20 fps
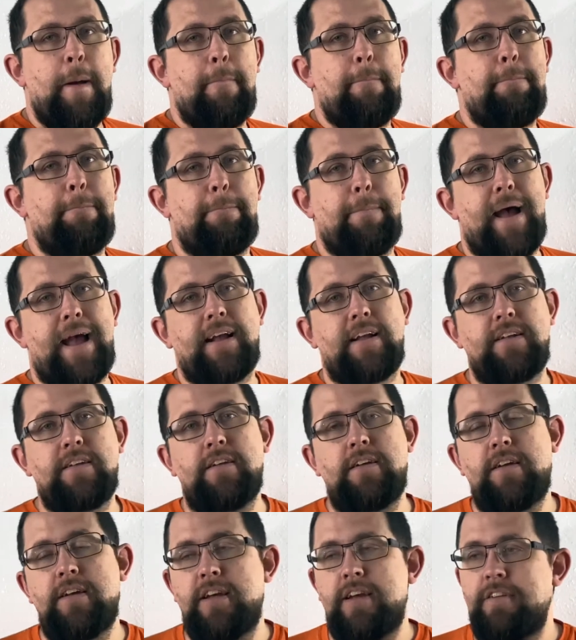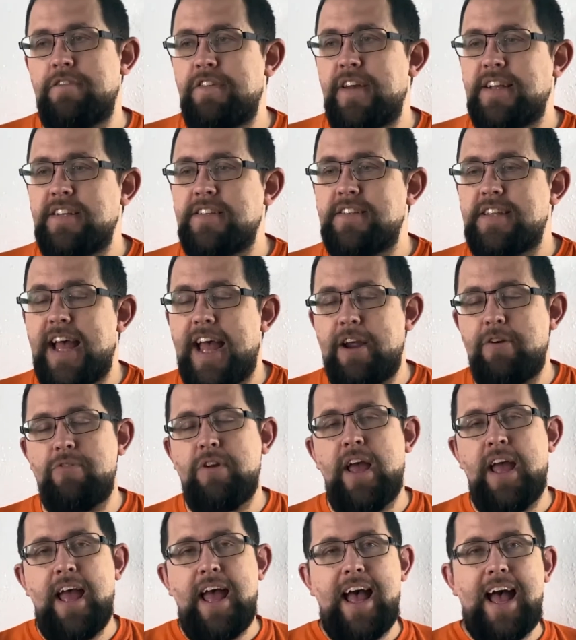back face down,
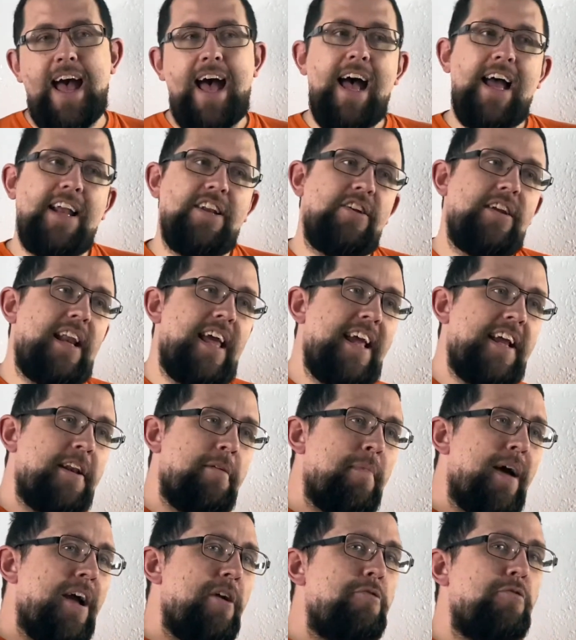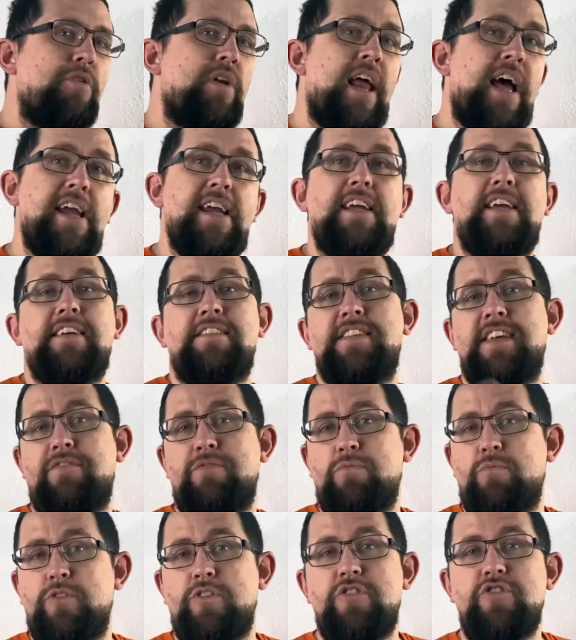and you're laying them out like
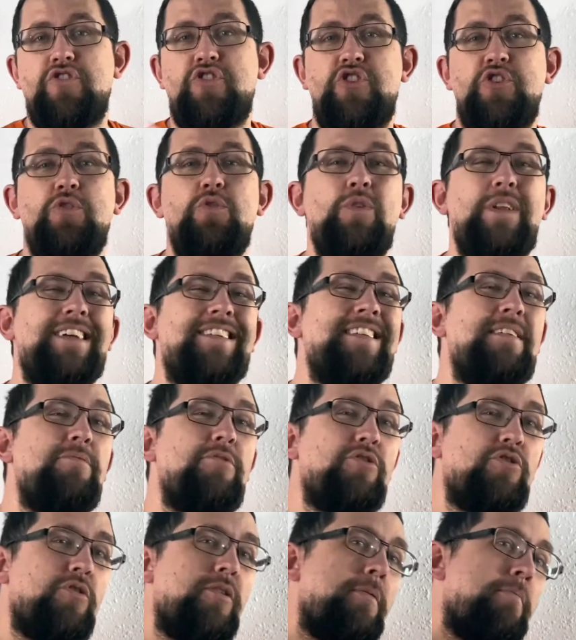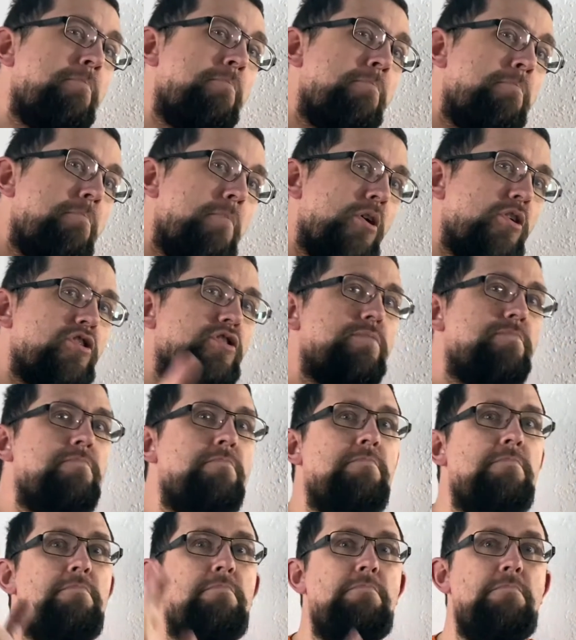7 Wonders Duel, except you're doing much
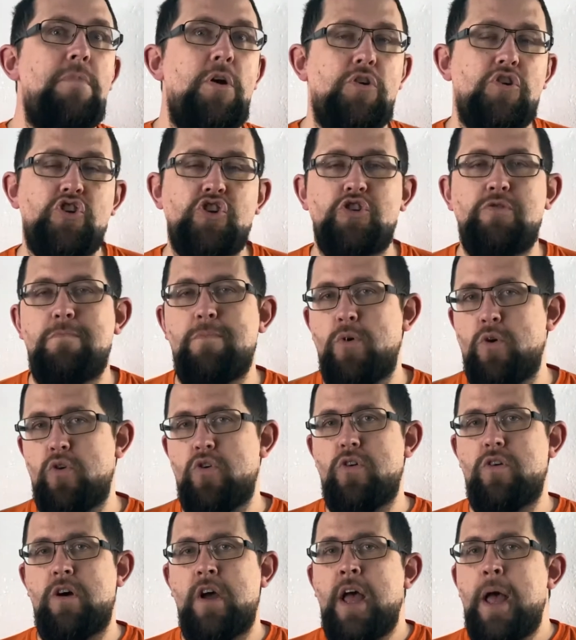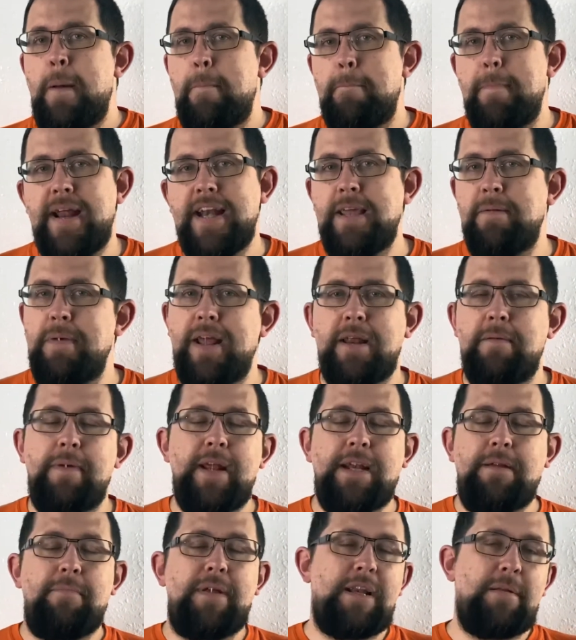more, many
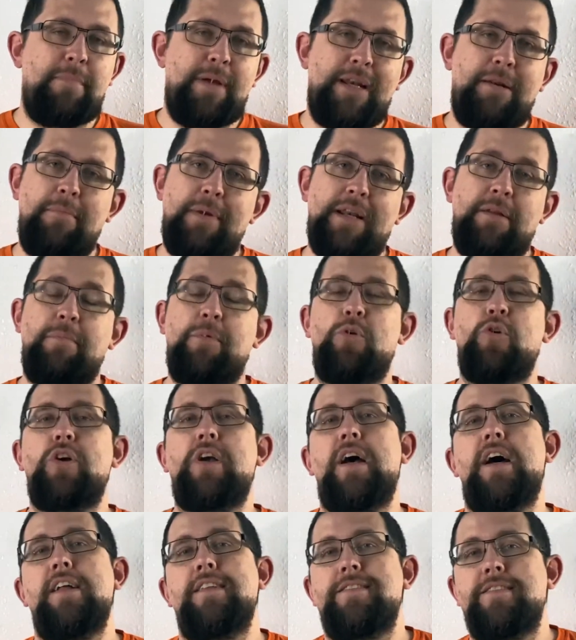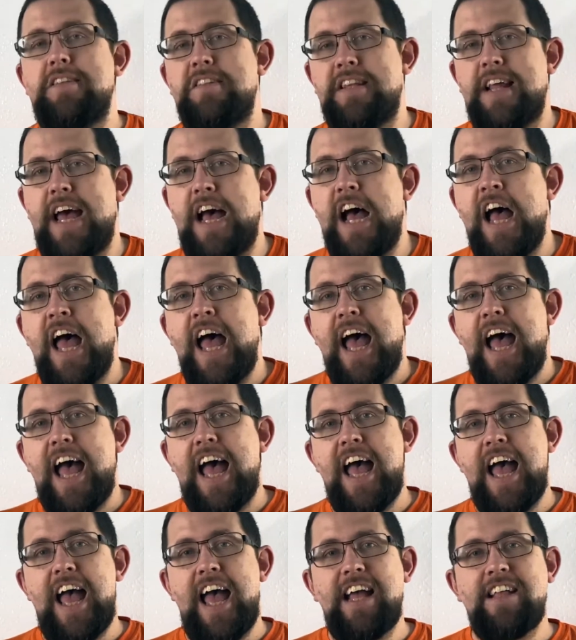more cards than that,
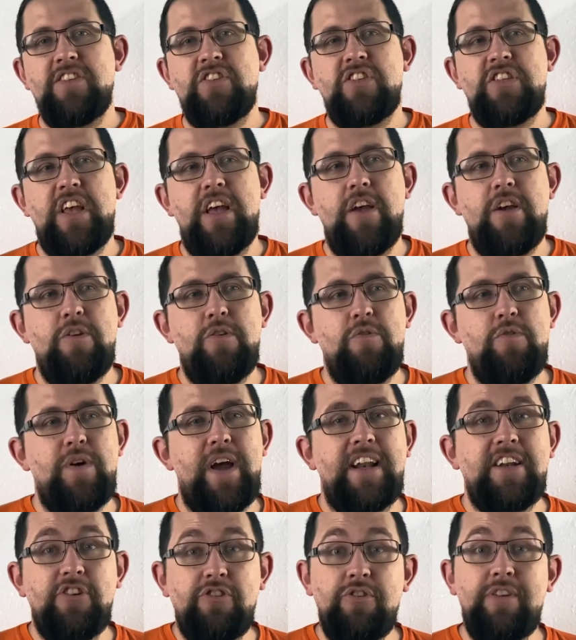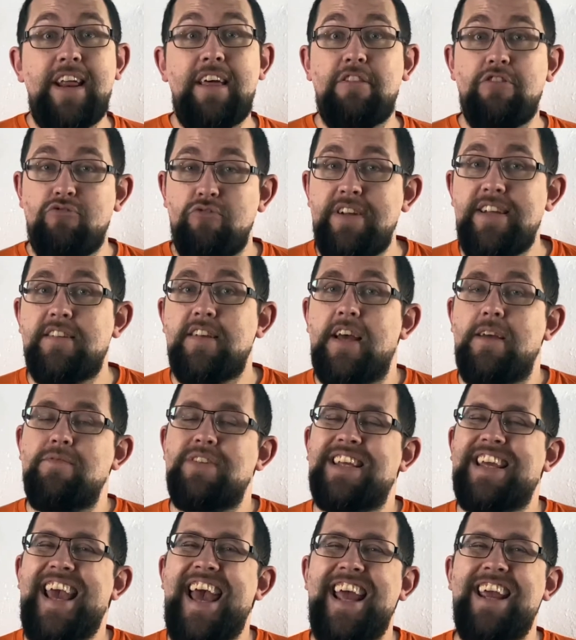and you're doing that 3 times a
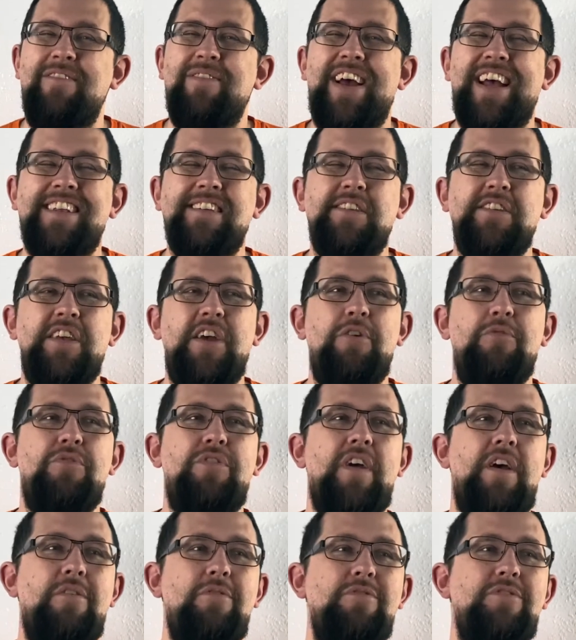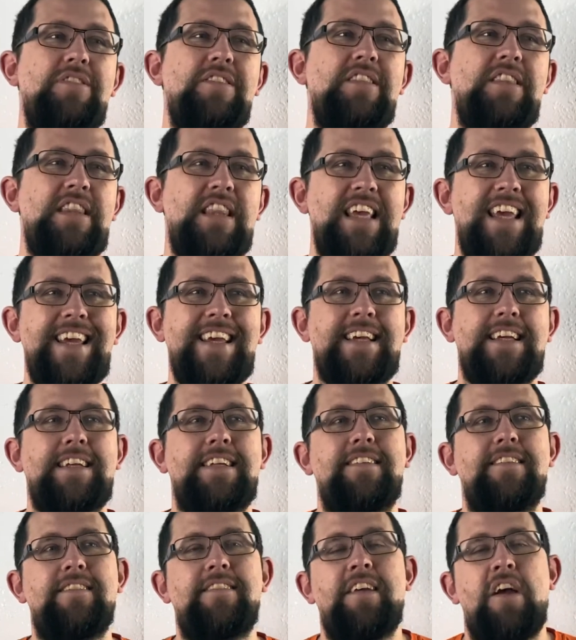game, and so those
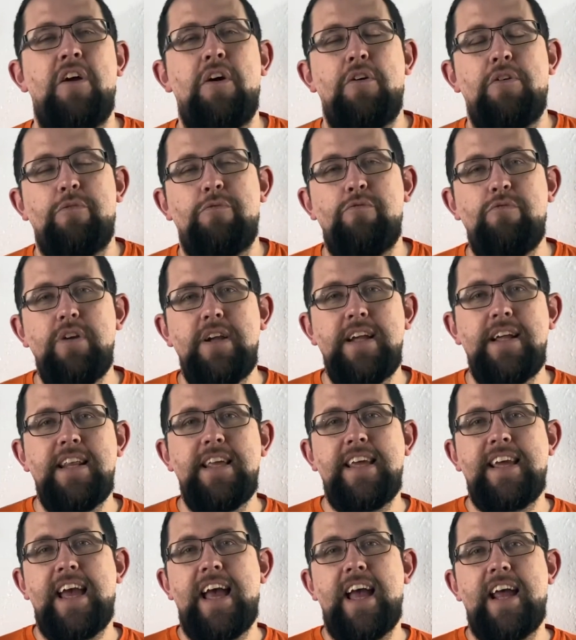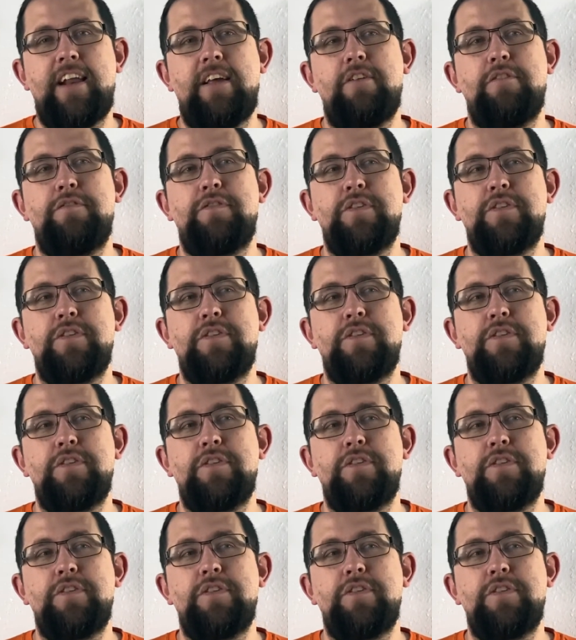things really kind of